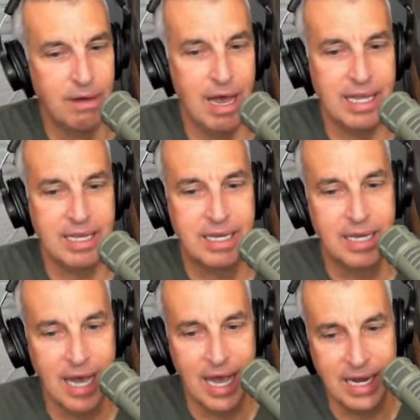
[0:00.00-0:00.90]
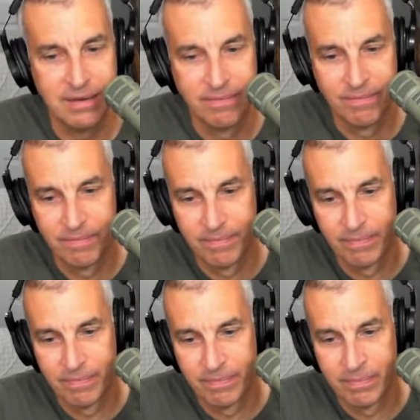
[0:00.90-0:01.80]
My God.
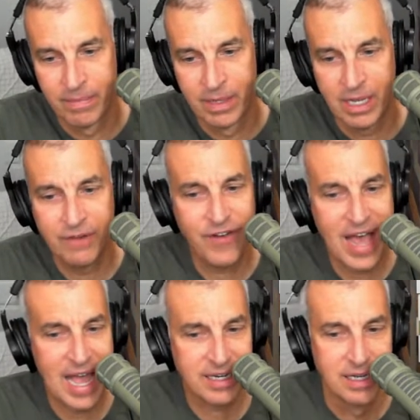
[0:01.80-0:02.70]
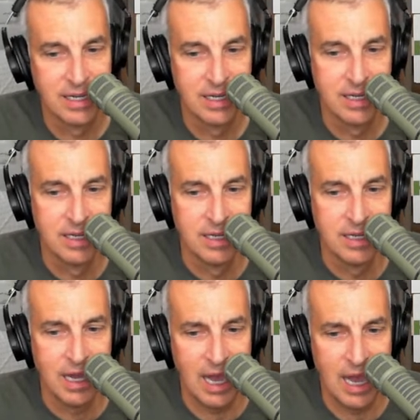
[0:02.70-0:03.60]
In fact,
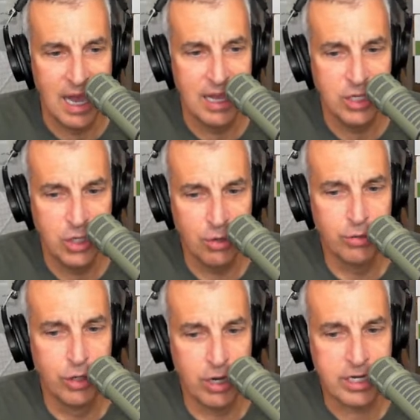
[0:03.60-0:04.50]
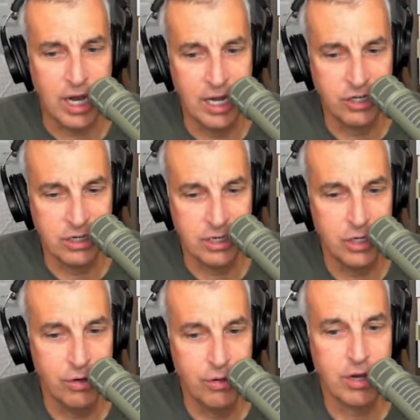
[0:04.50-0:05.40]
you look
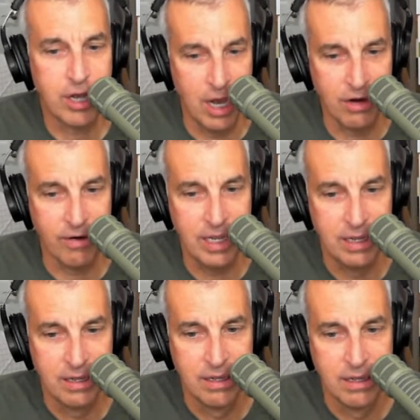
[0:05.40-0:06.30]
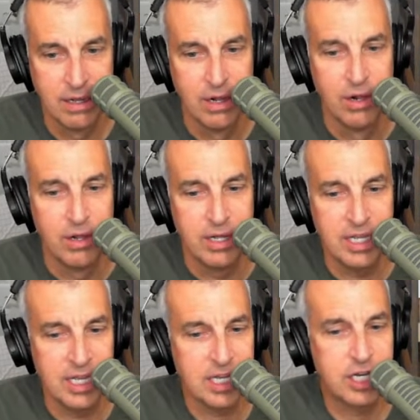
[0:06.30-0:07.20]
hungry.
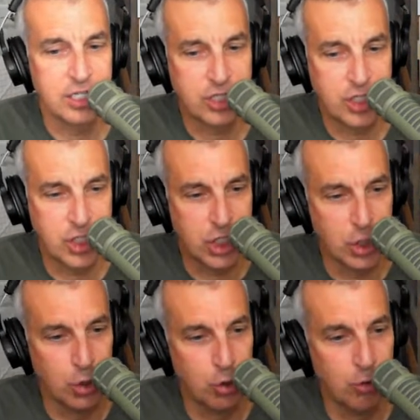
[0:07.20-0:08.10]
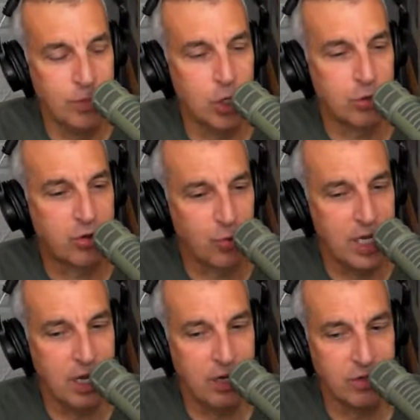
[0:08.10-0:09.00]
Consume your
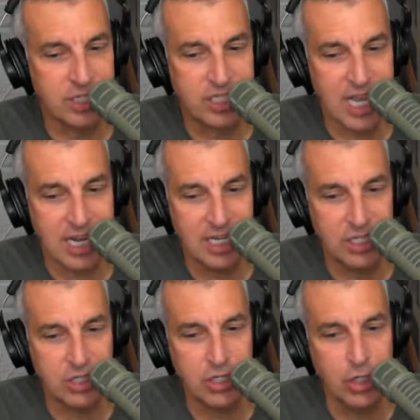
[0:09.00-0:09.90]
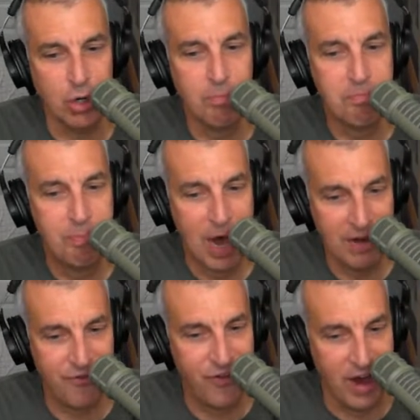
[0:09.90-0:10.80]
300 seconds, you
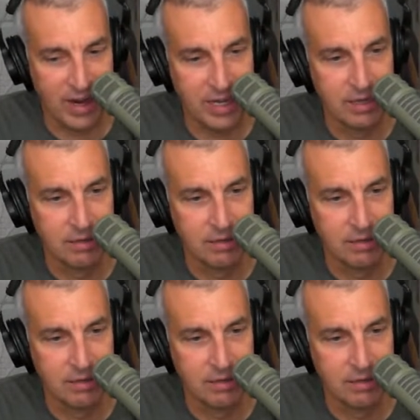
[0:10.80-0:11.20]
butt fuck.